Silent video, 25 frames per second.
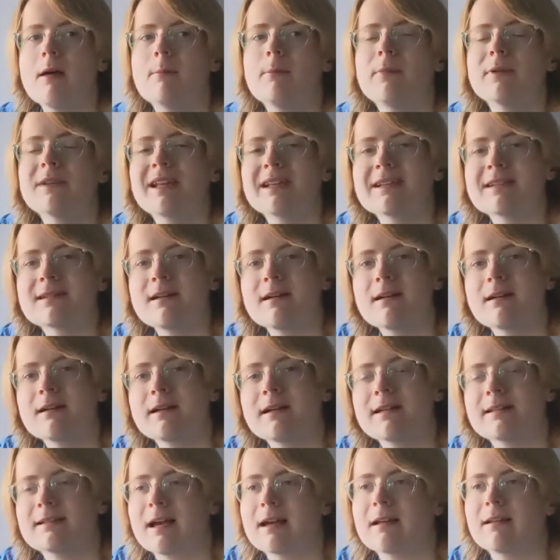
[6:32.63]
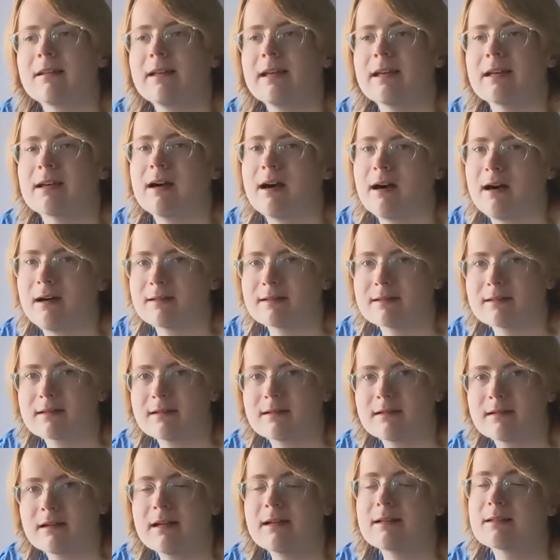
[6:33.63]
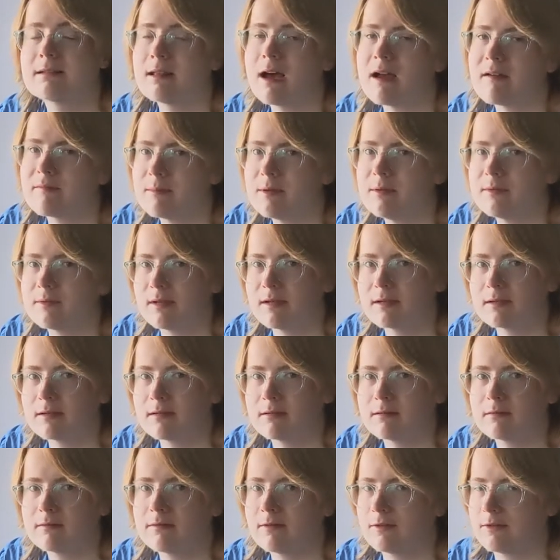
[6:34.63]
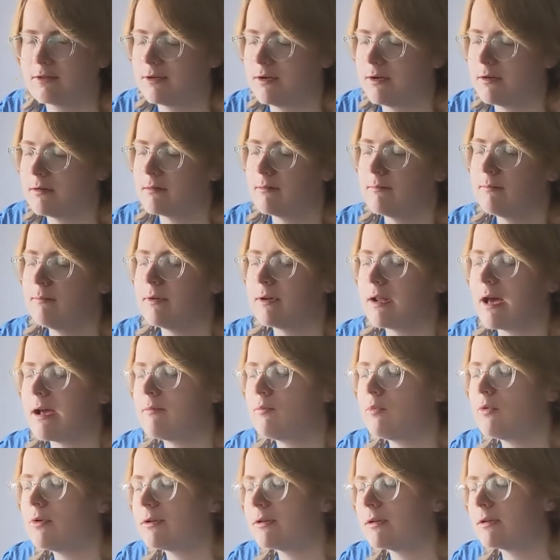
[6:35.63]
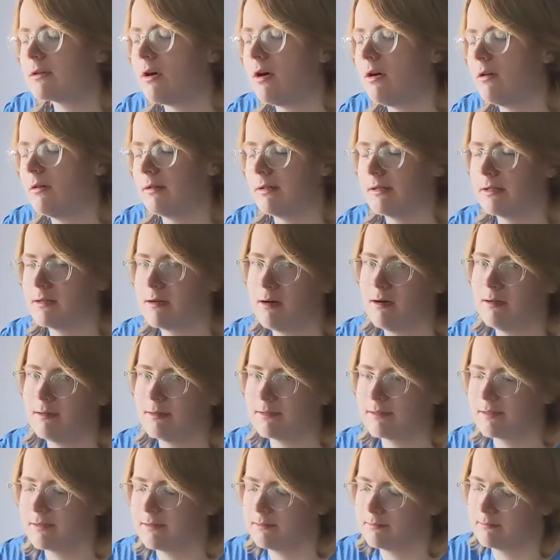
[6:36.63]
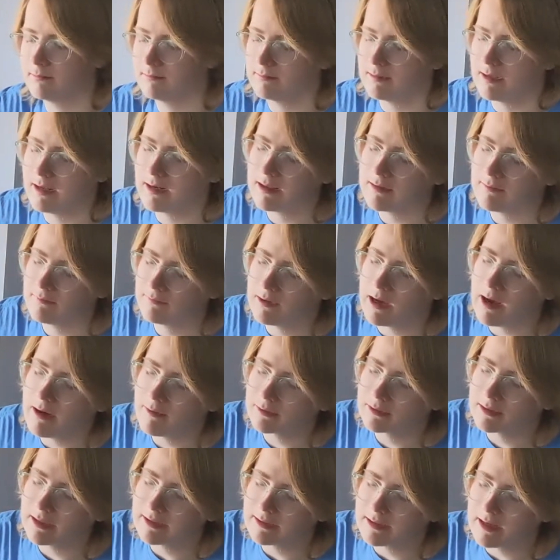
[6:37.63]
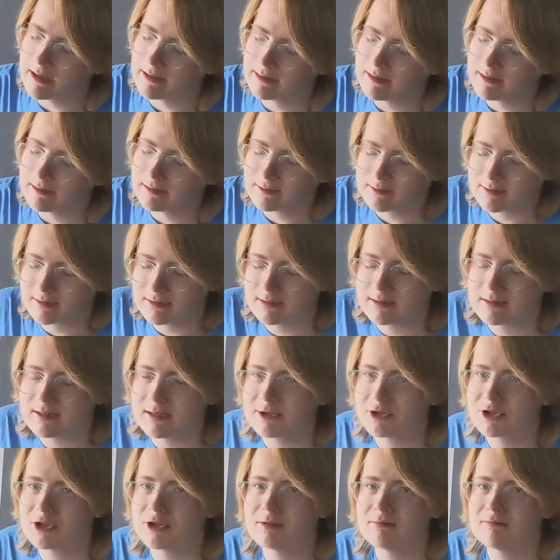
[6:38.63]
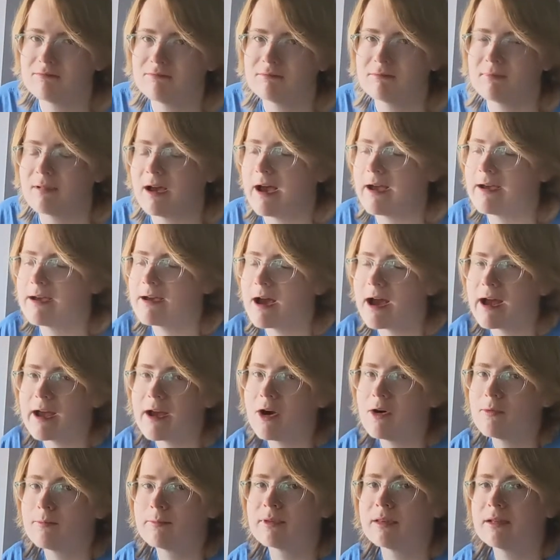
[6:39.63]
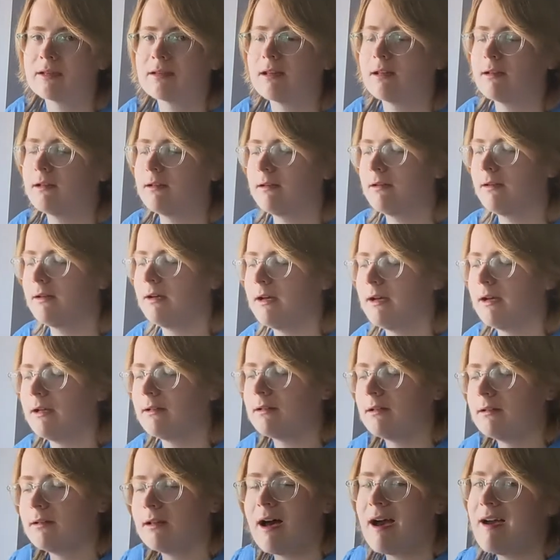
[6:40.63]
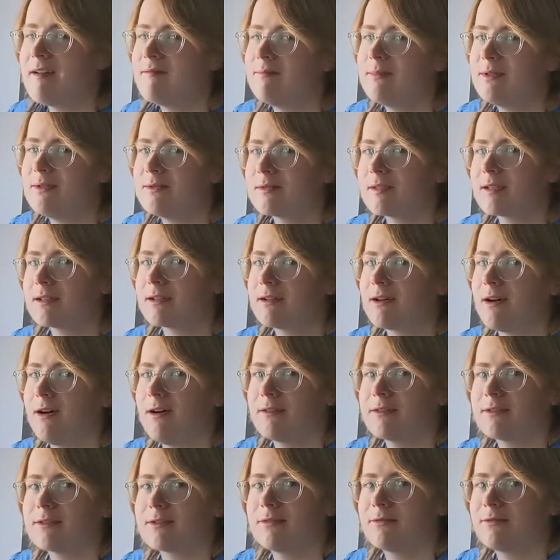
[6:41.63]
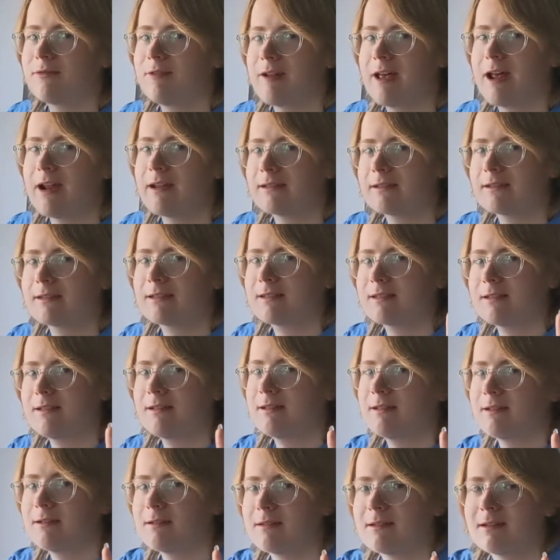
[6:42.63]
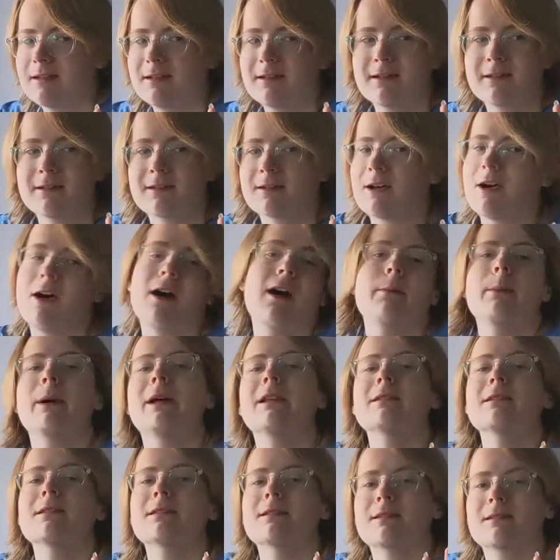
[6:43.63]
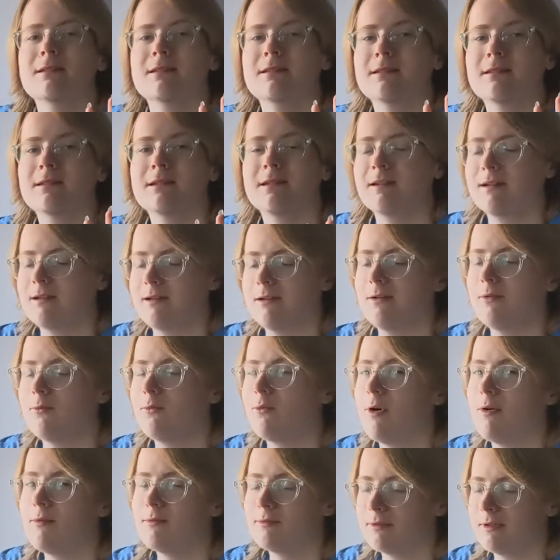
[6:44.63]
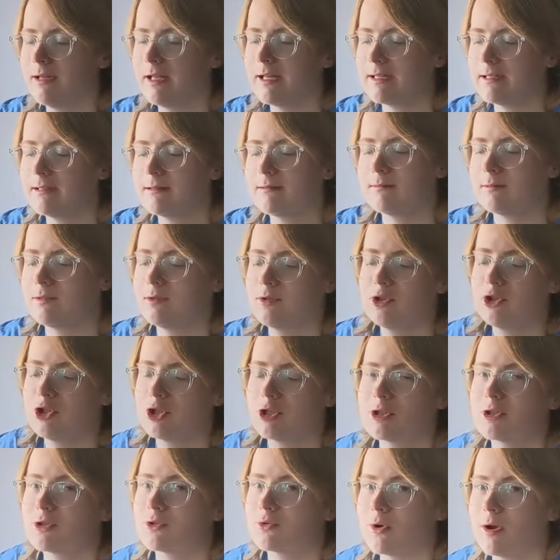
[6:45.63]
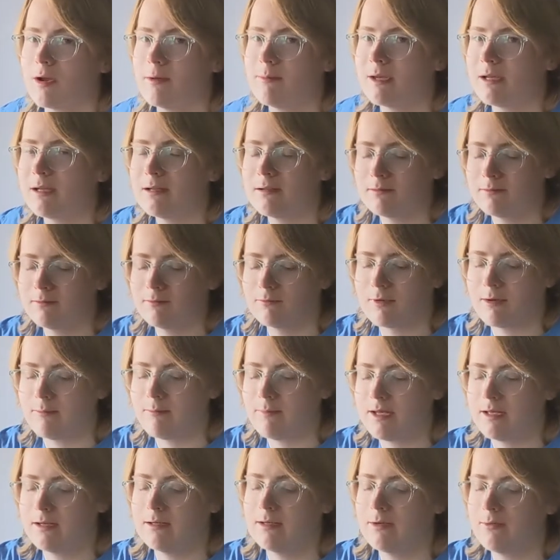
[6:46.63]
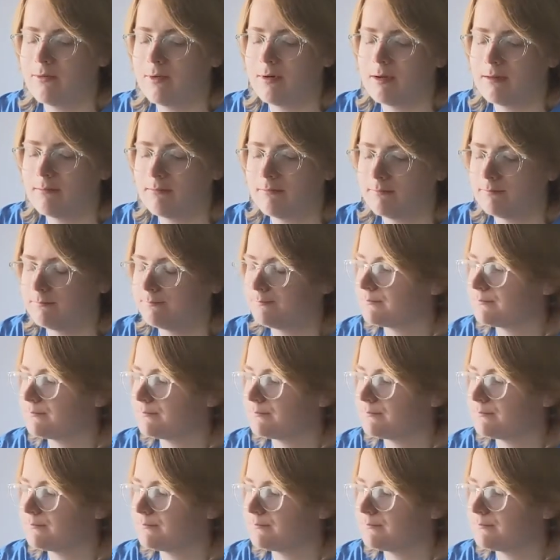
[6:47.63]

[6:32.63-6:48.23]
But that's not exactly a concert. It's live music for sure, but I wouldn't call it a concert. And I think there's a distinction. I hope that the live music concert fanatics in the comments won't destroy me, rip me a new one.